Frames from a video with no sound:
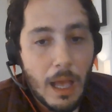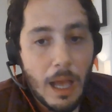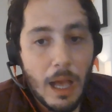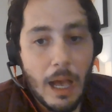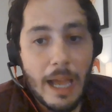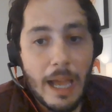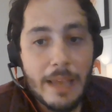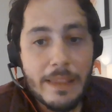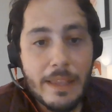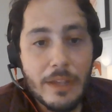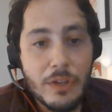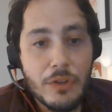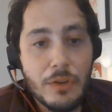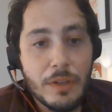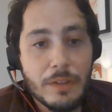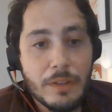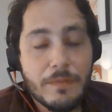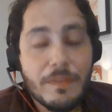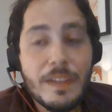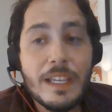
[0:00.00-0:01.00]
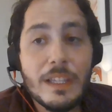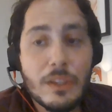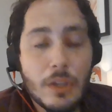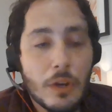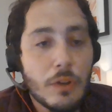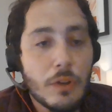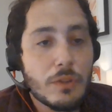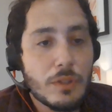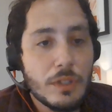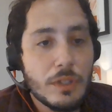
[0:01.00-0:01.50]
And then you can feed
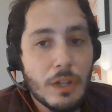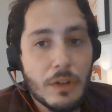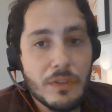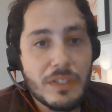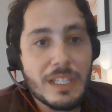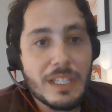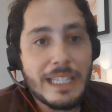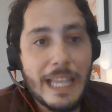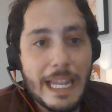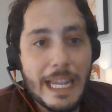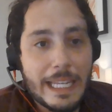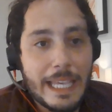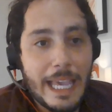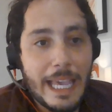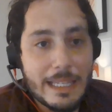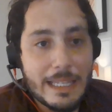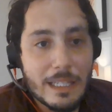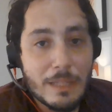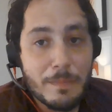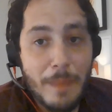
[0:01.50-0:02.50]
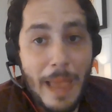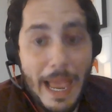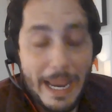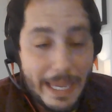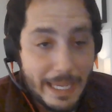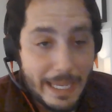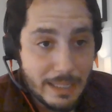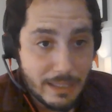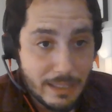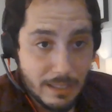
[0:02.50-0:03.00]
those, synthetic cases
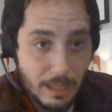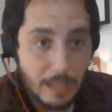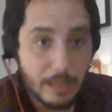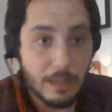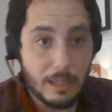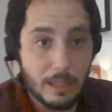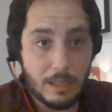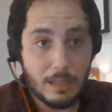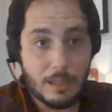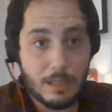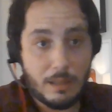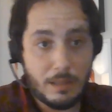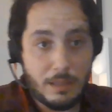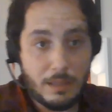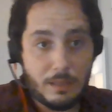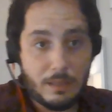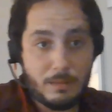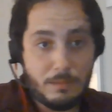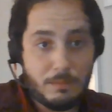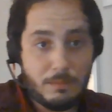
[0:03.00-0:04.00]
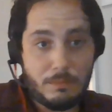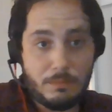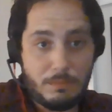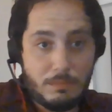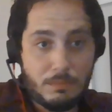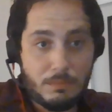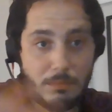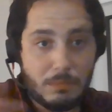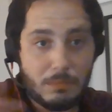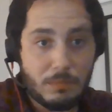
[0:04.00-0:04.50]
back into like the
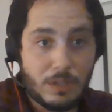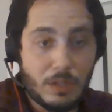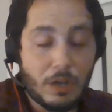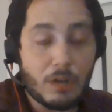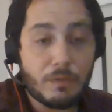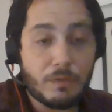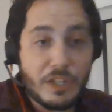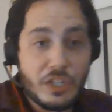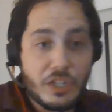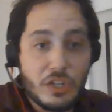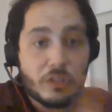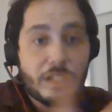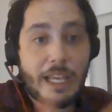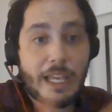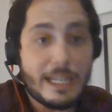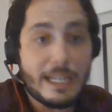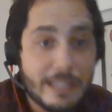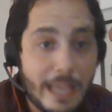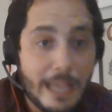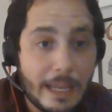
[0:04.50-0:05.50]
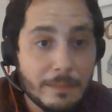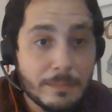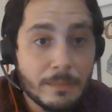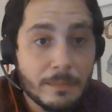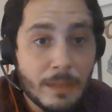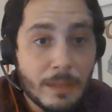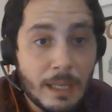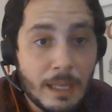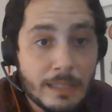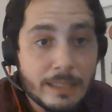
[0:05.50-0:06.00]
original data set
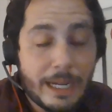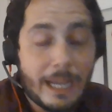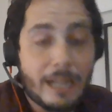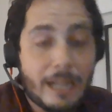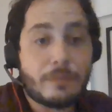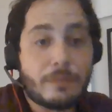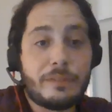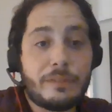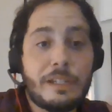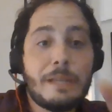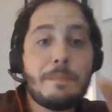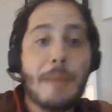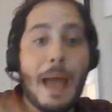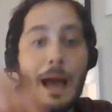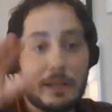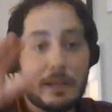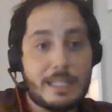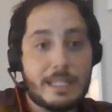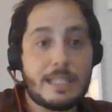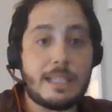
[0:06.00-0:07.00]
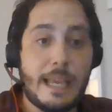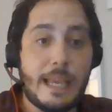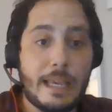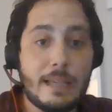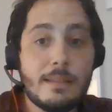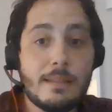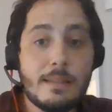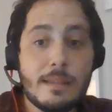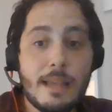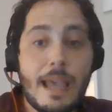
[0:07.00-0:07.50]
to kind of rebalance
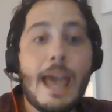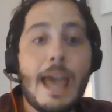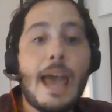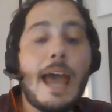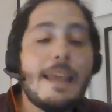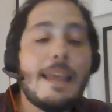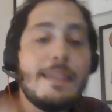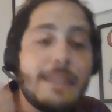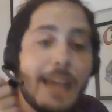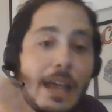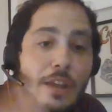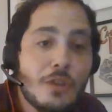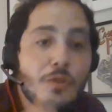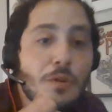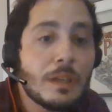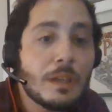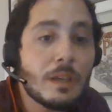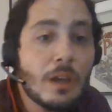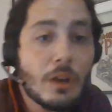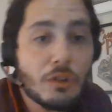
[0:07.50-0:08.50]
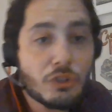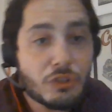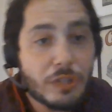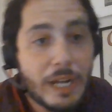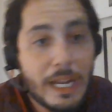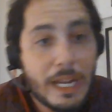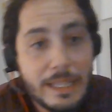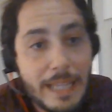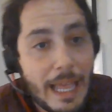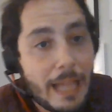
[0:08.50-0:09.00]
things. And then you can go
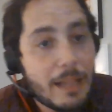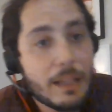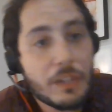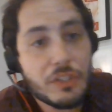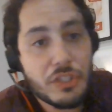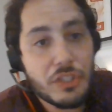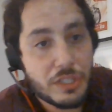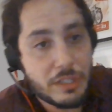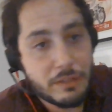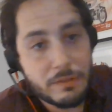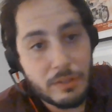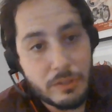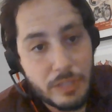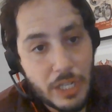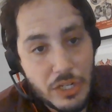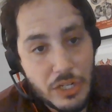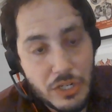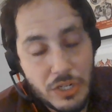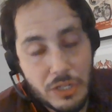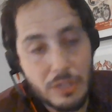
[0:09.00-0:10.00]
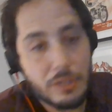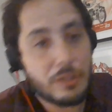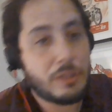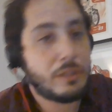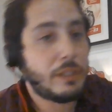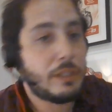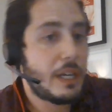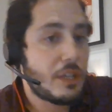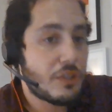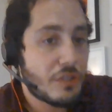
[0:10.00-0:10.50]
train that logistic regression or
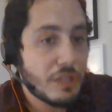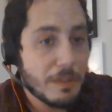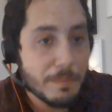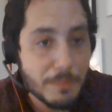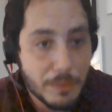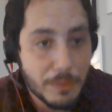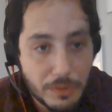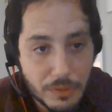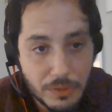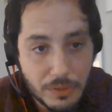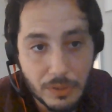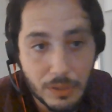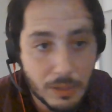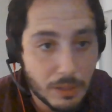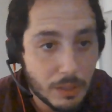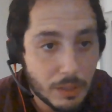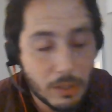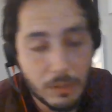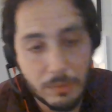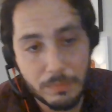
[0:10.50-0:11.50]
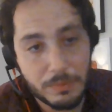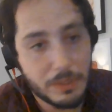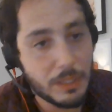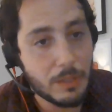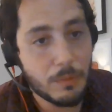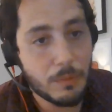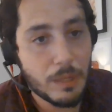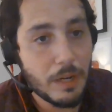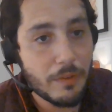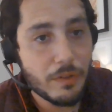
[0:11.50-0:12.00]
your XGBoost or
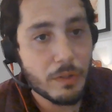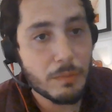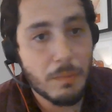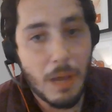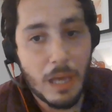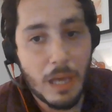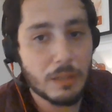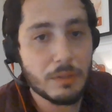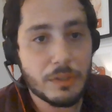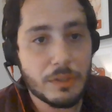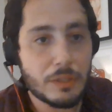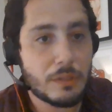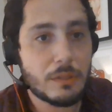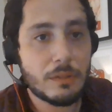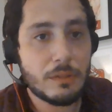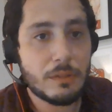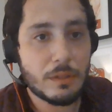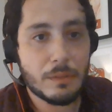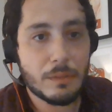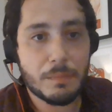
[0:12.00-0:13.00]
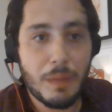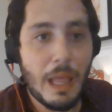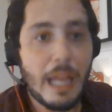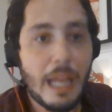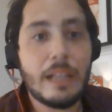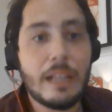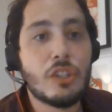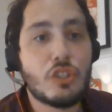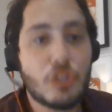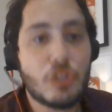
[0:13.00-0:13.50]
whatever model you're
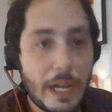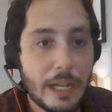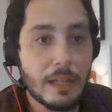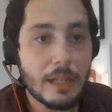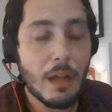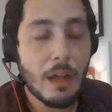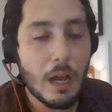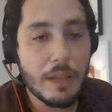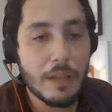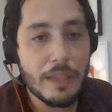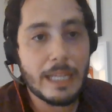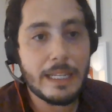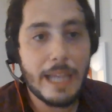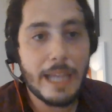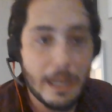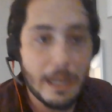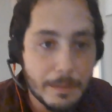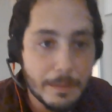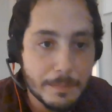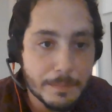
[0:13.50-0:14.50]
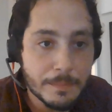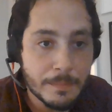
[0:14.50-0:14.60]
planning to train on that data.